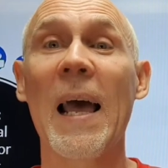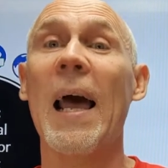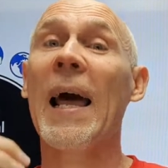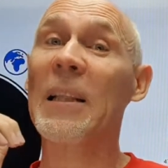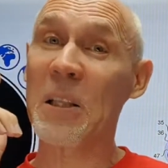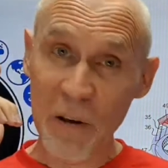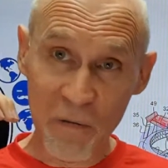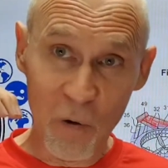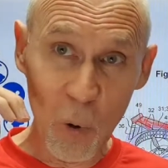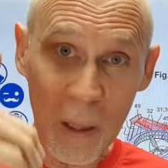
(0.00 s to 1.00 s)
and
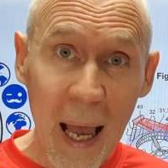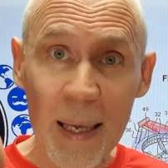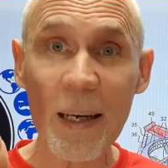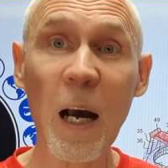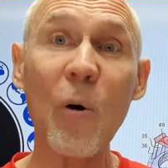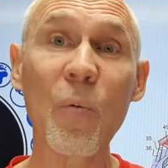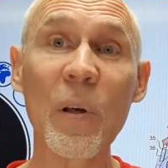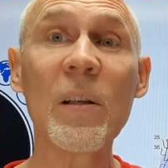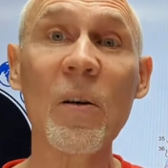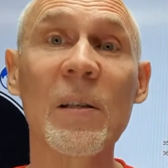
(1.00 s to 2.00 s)
if you like our
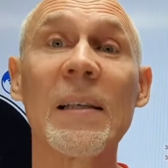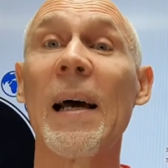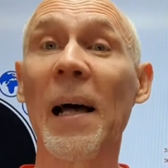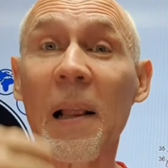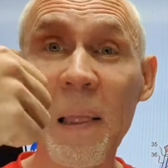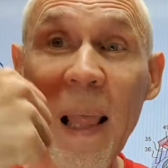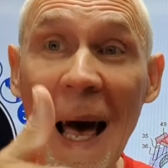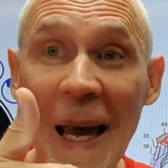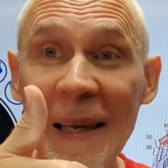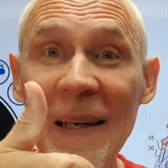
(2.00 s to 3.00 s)
videos,
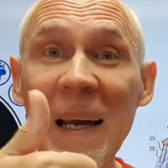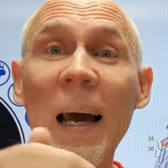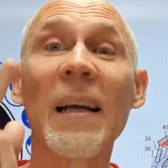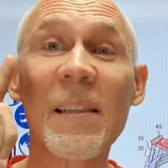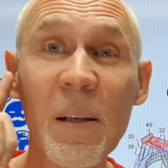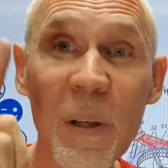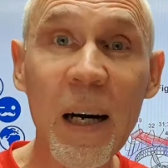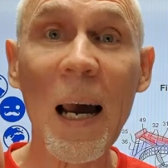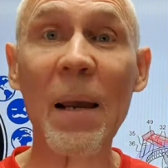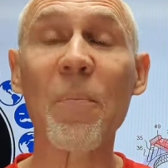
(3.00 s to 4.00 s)
like and
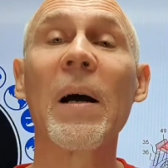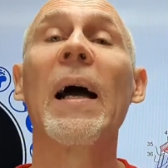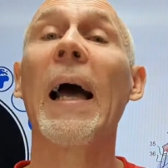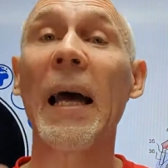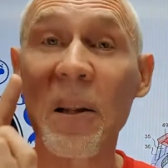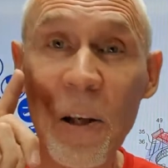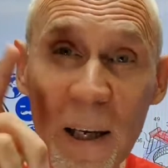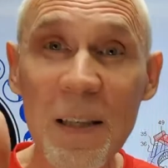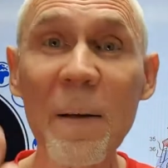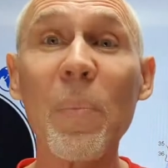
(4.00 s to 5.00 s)
subscribe. And
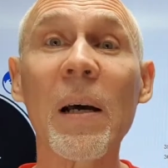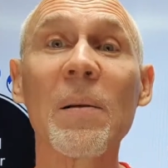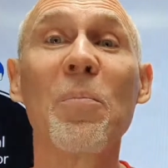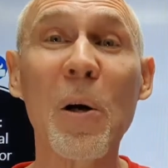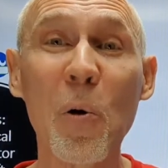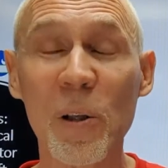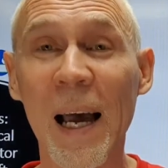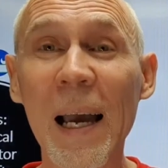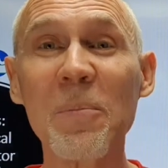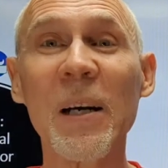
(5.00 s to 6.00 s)
hit the bell because
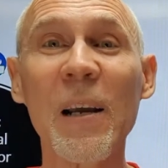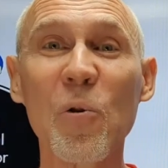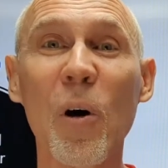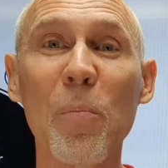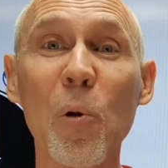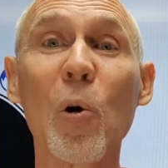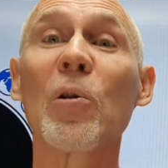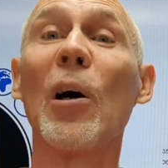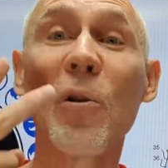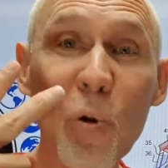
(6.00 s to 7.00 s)
I'm trying to upload
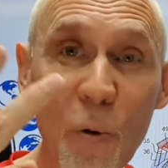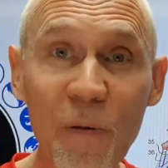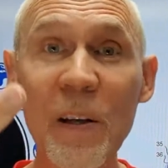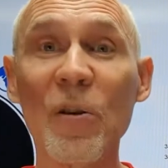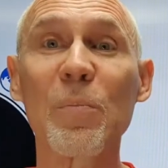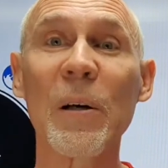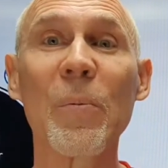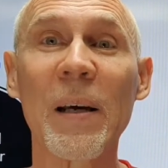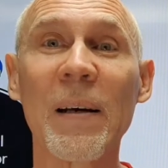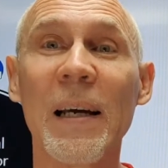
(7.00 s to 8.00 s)
2 videos per
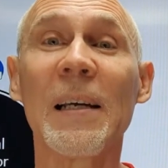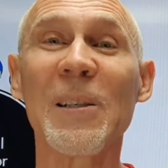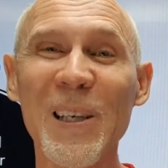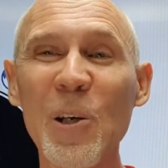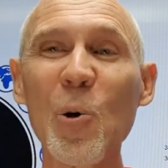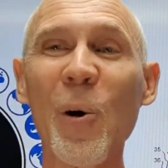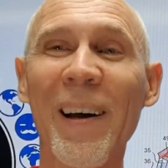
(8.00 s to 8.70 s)
week. See you